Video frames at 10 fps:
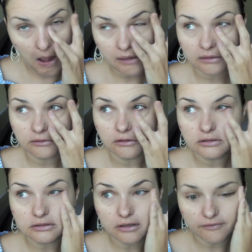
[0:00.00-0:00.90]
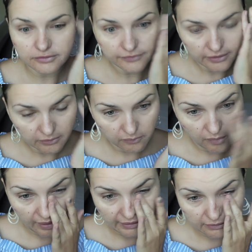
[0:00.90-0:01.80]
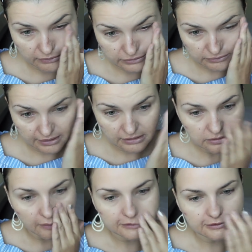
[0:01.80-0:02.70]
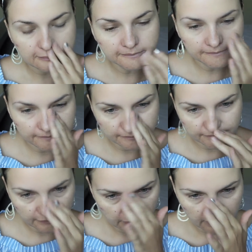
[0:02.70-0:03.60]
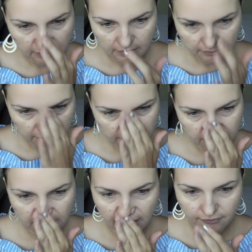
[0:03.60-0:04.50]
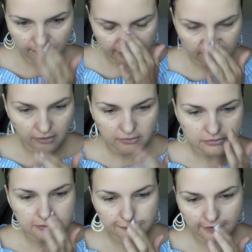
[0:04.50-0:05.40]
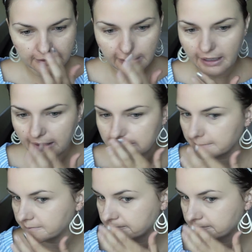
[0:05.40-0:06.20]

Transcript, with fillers: And I notice it covers very well, so that's awesome. I do half of my nose if I can.